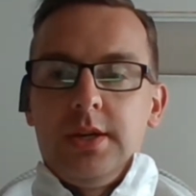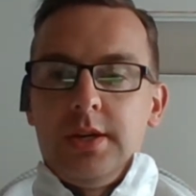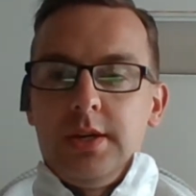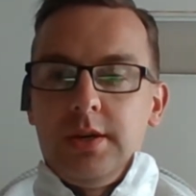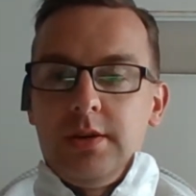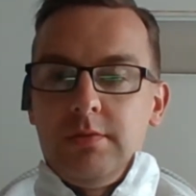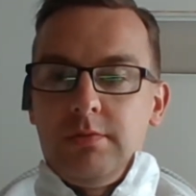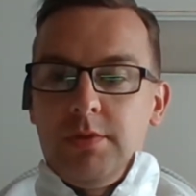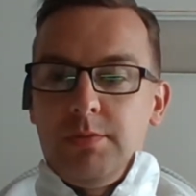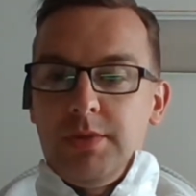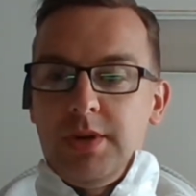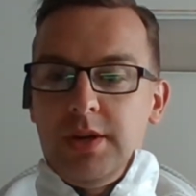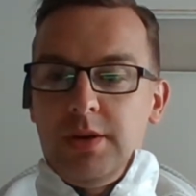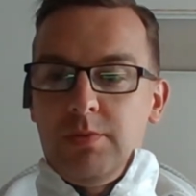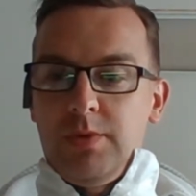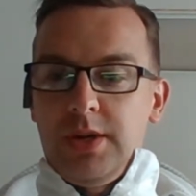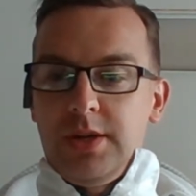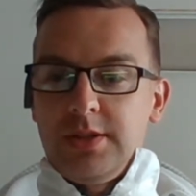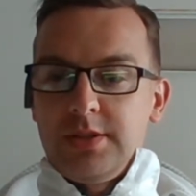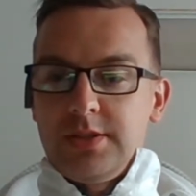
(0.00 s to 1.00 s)
Uh, we
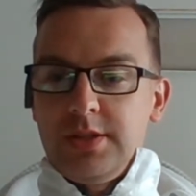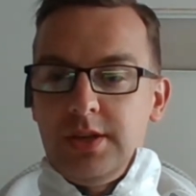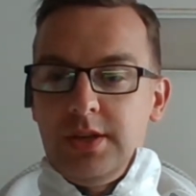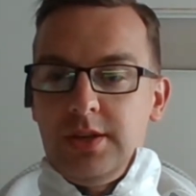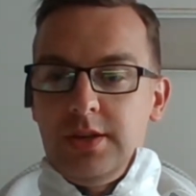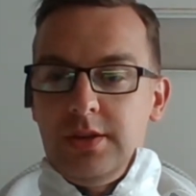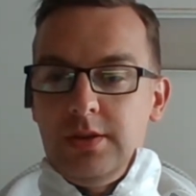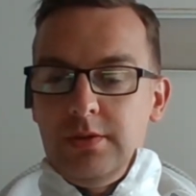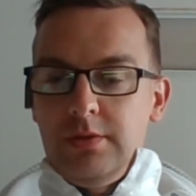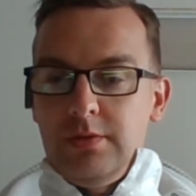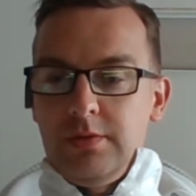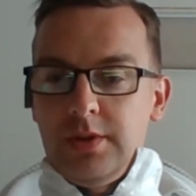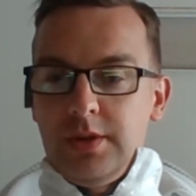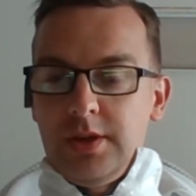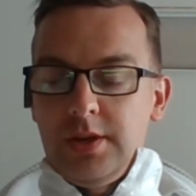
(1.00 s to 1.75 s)
may well take you.